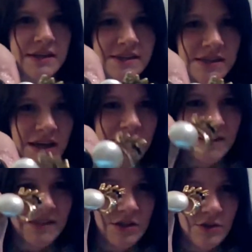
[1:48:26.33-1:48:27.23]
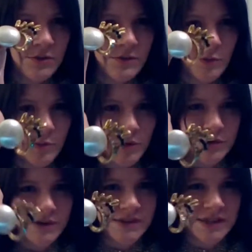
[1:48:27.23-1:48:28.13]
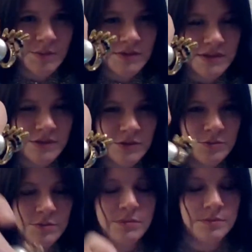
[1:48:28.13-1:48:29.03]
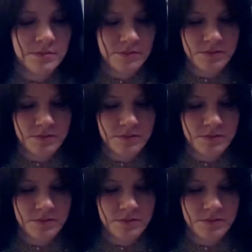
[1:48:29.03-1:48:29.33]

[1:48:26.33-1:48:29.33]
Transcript: It's got two faux pearls, I presume.